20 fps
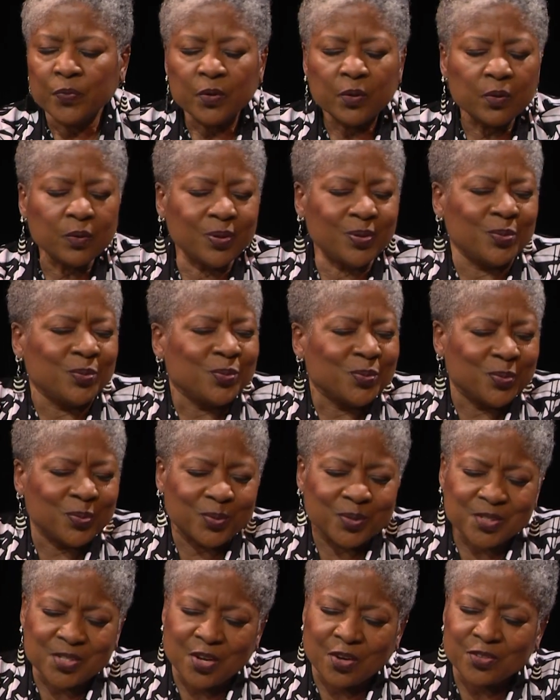who
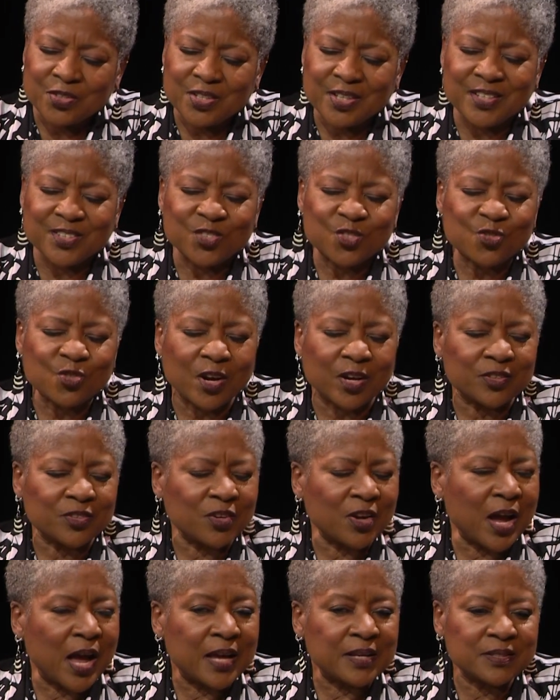was our
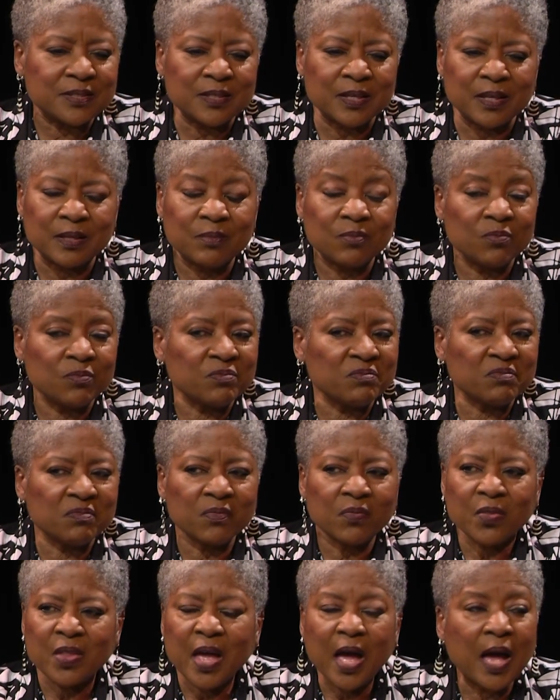instructor, I said,
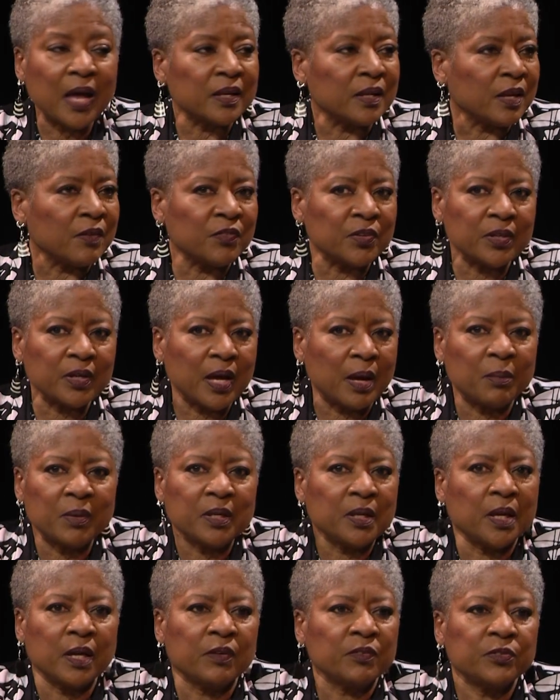I love it. I'm
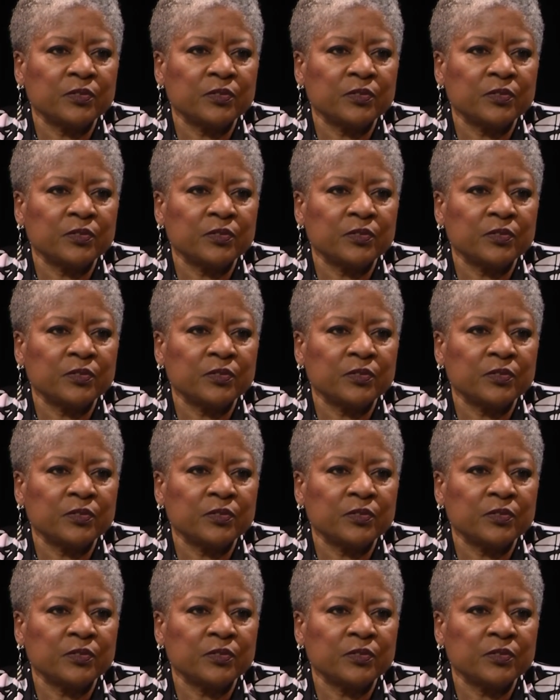in love.